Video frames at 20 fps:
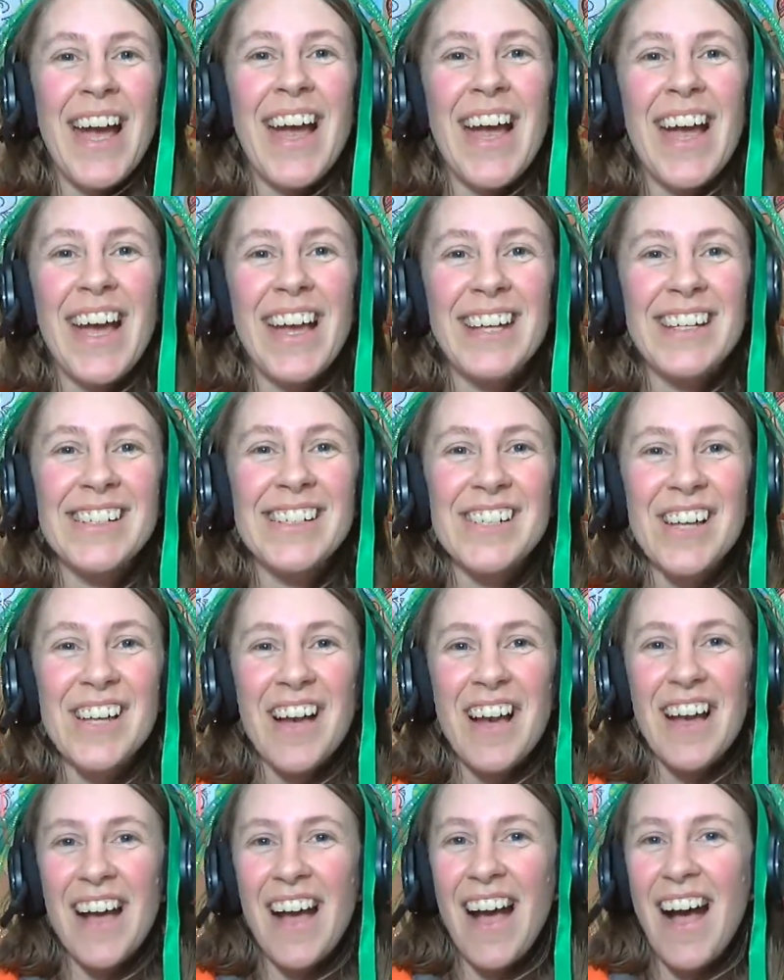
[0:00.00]
And
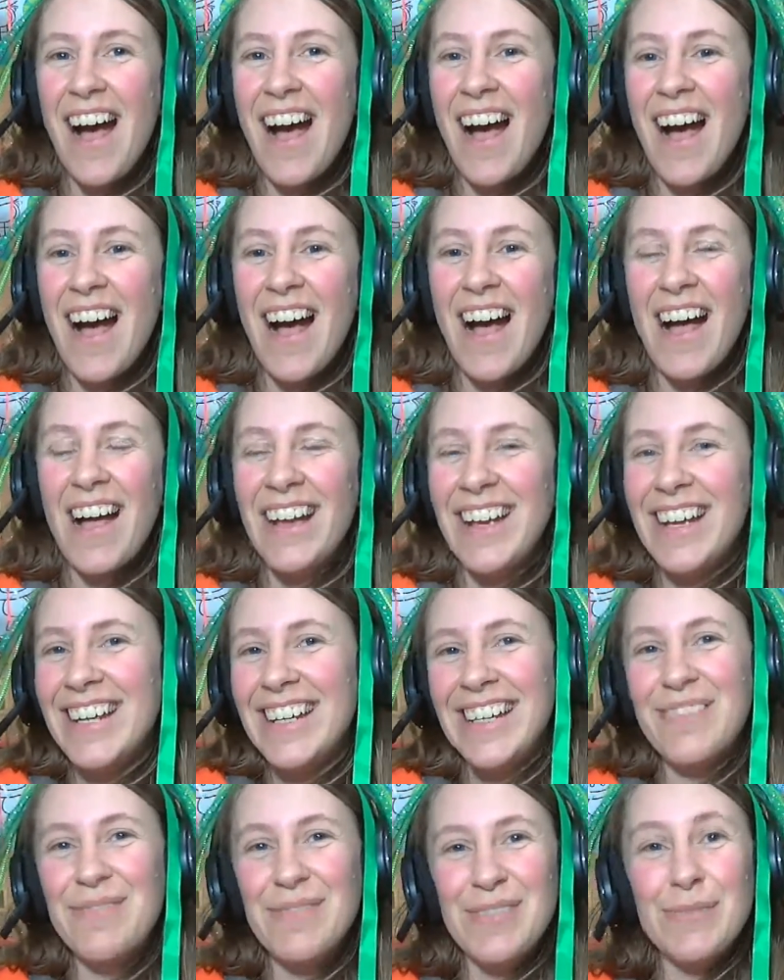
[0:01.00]

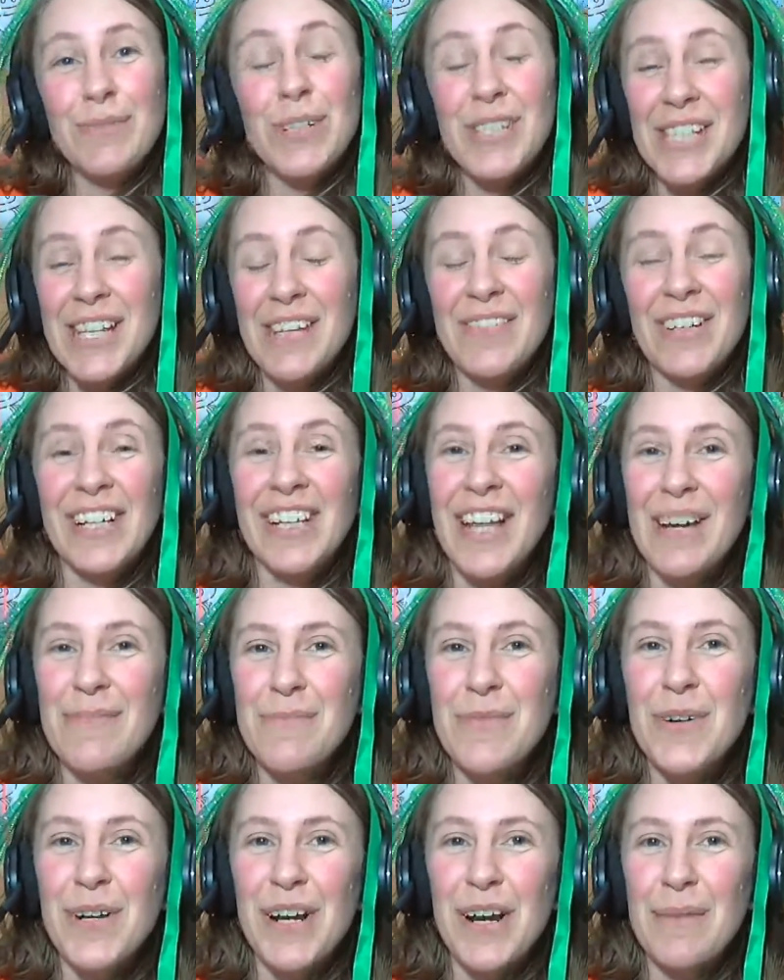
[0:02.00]
we're saving a lot
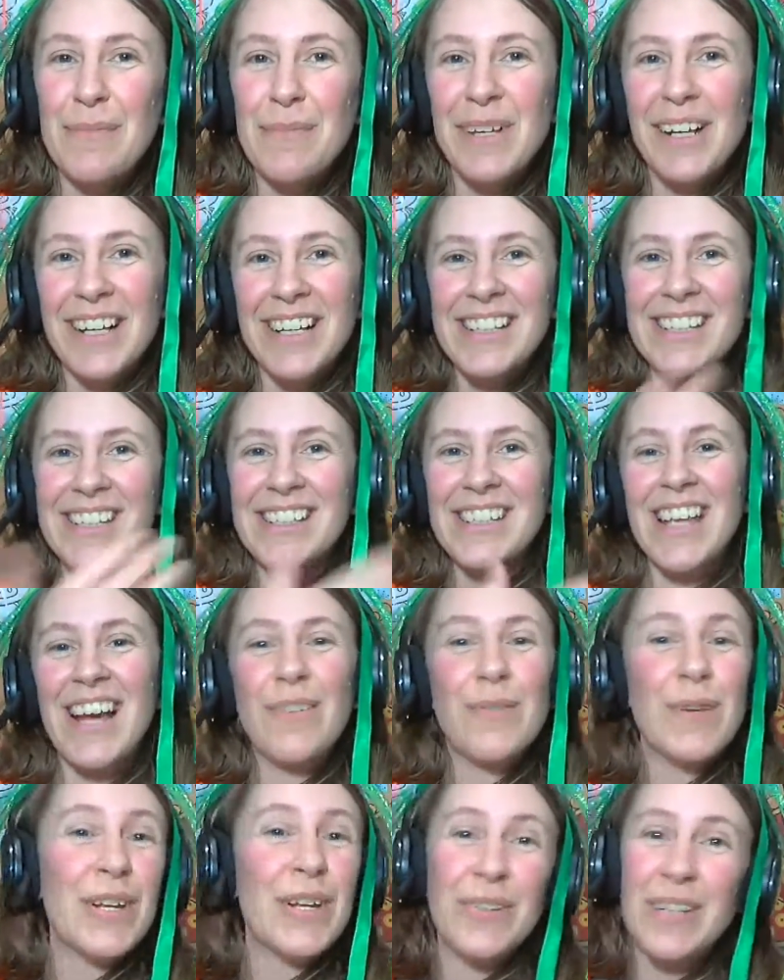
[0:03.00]
more because
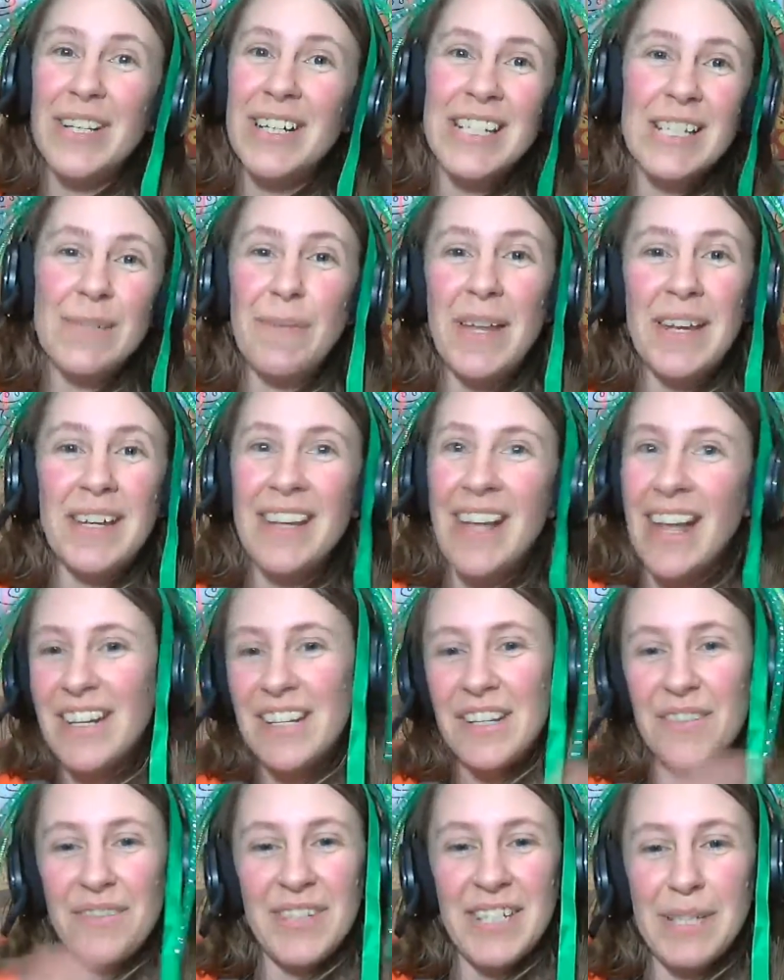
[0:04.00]
we don't need to spend
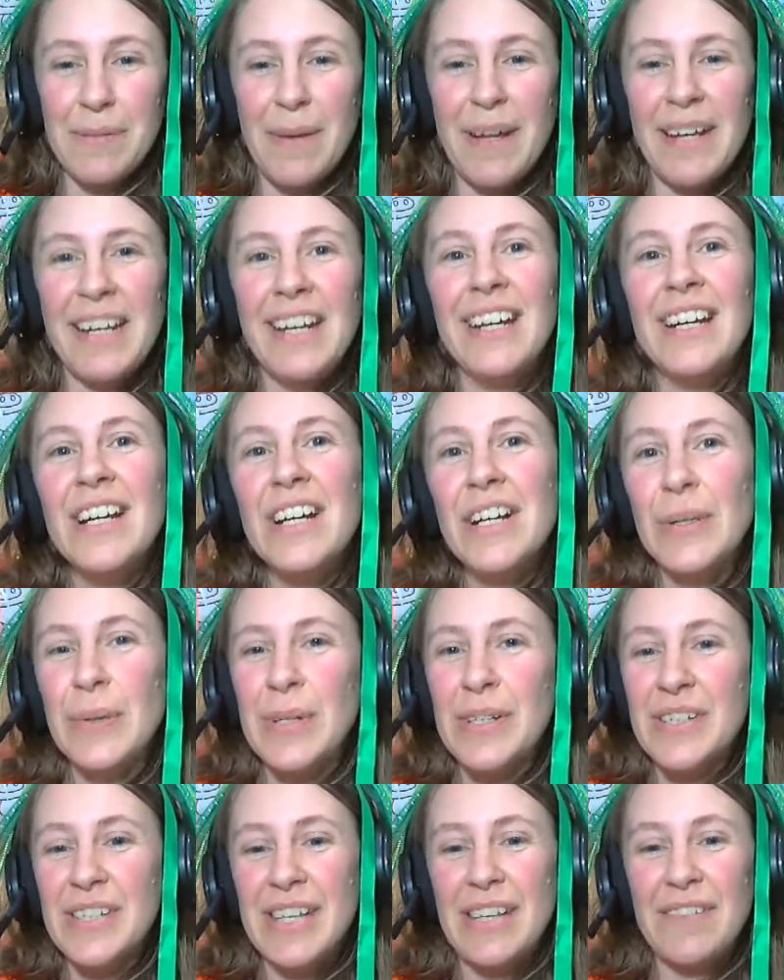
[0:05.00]
any of his money.
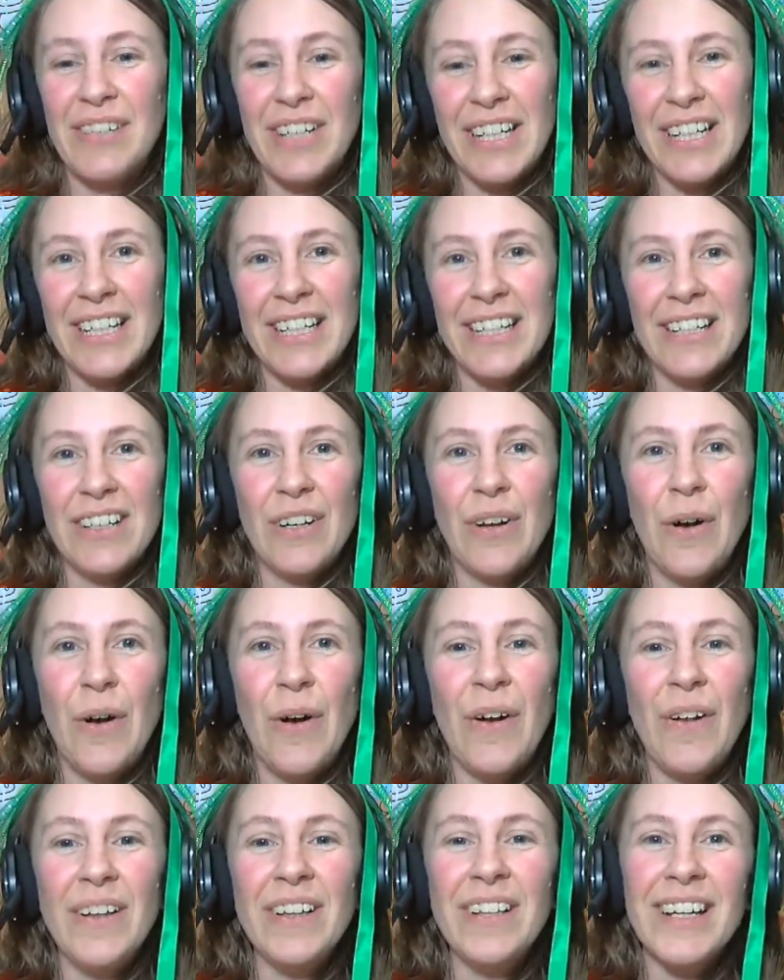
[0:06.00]
We are saving it
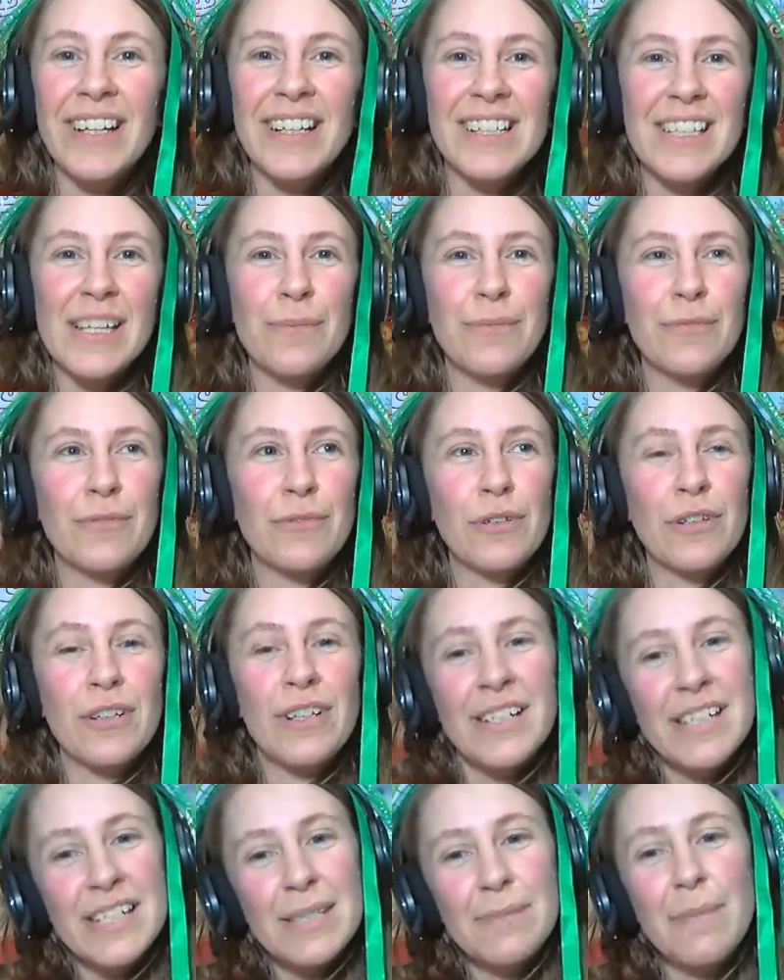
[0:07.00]
all except for
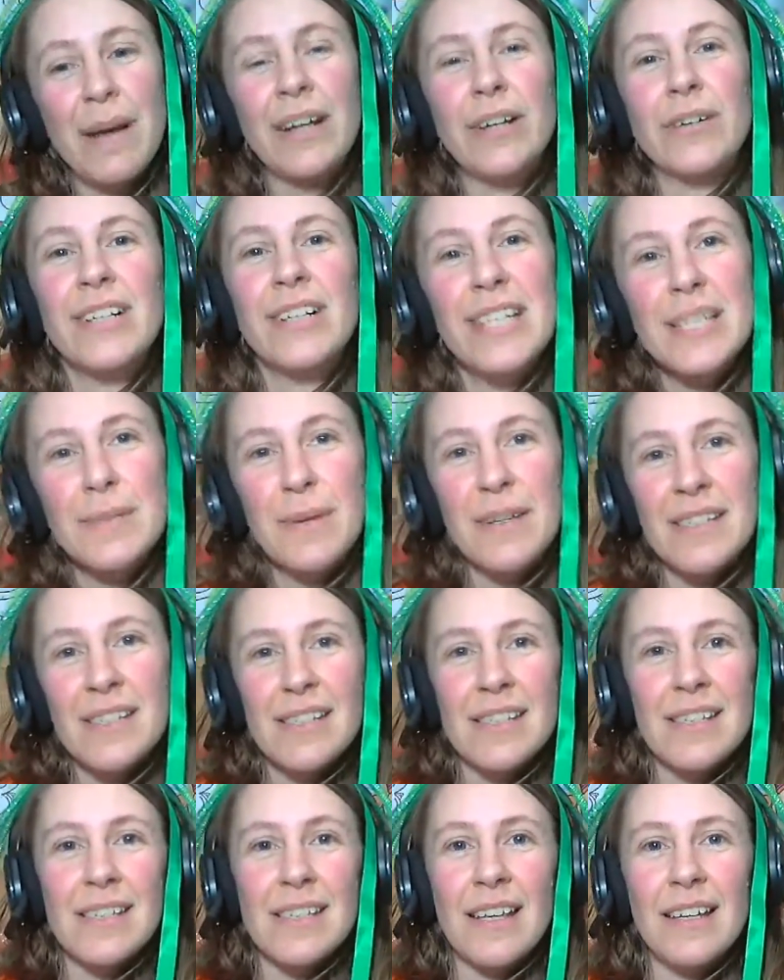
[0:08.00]
his minor
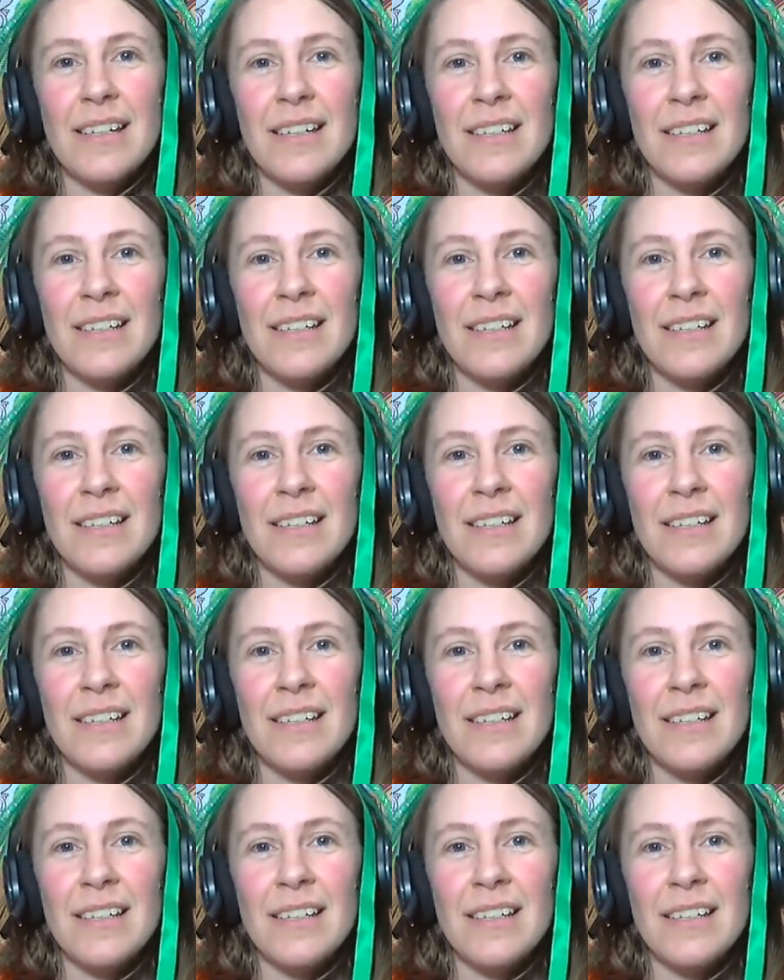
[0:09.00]
expenses that,